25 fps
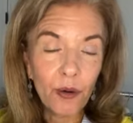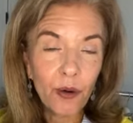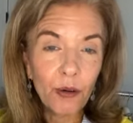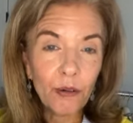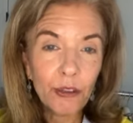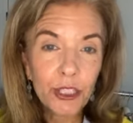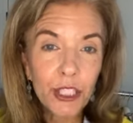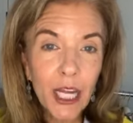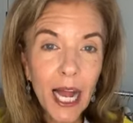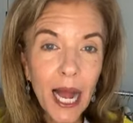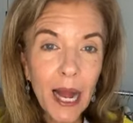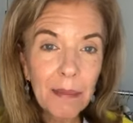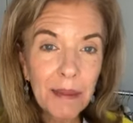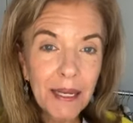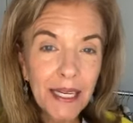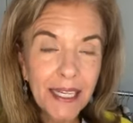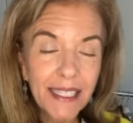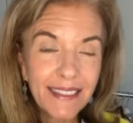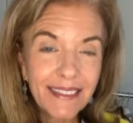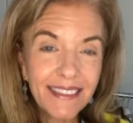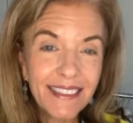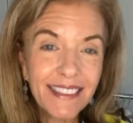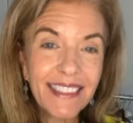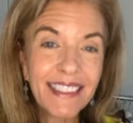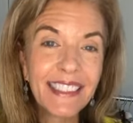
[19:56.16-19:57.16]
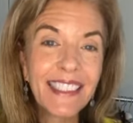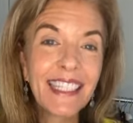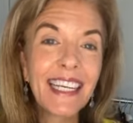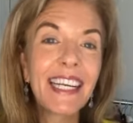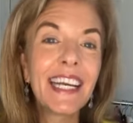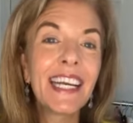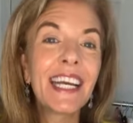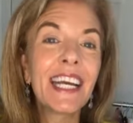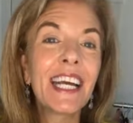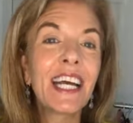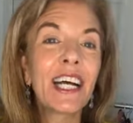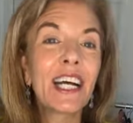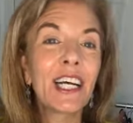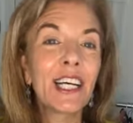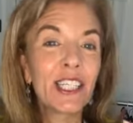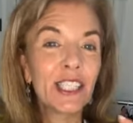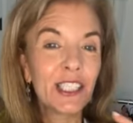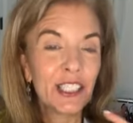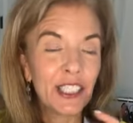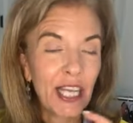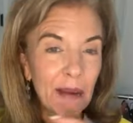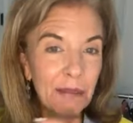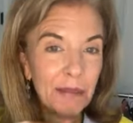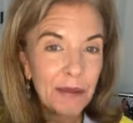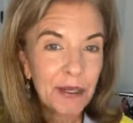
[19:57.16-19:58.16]
Don't go shopping.
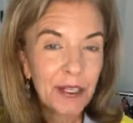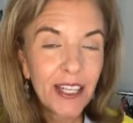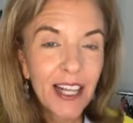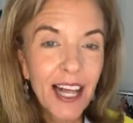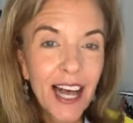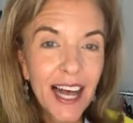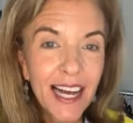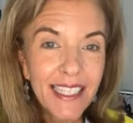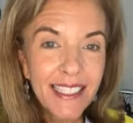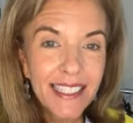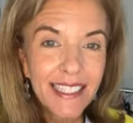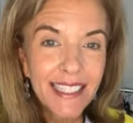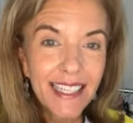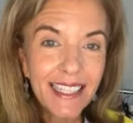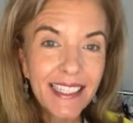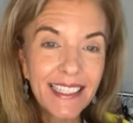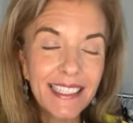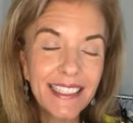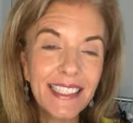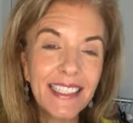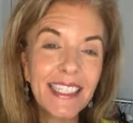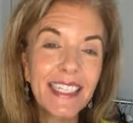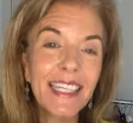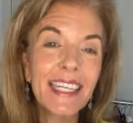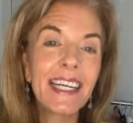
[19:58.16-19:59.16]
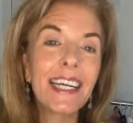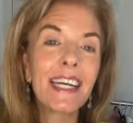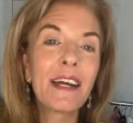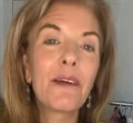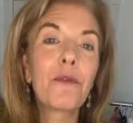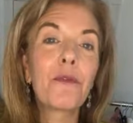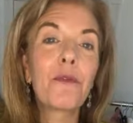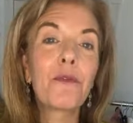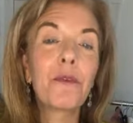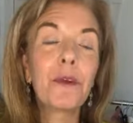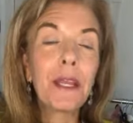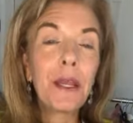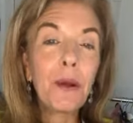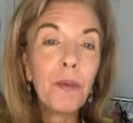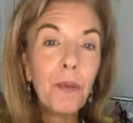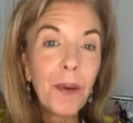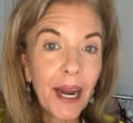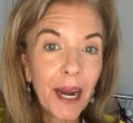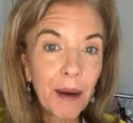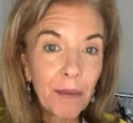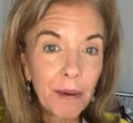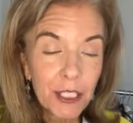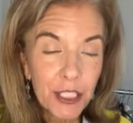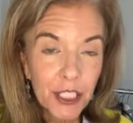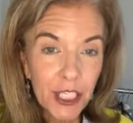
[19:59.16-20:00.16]
Shop your closet.
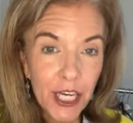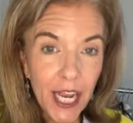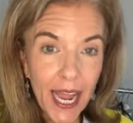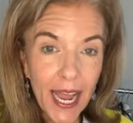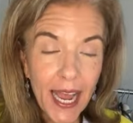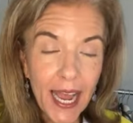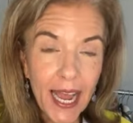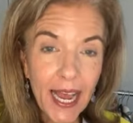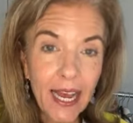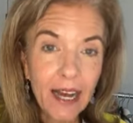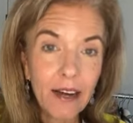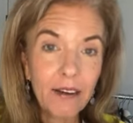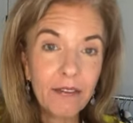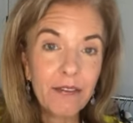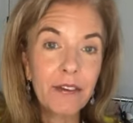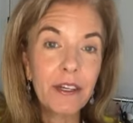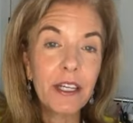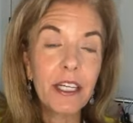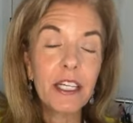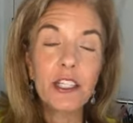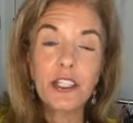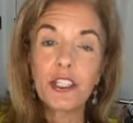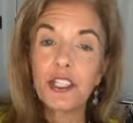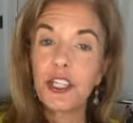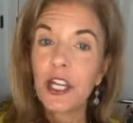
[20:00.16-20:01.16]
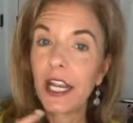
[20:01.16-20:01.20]
Rewear what you have.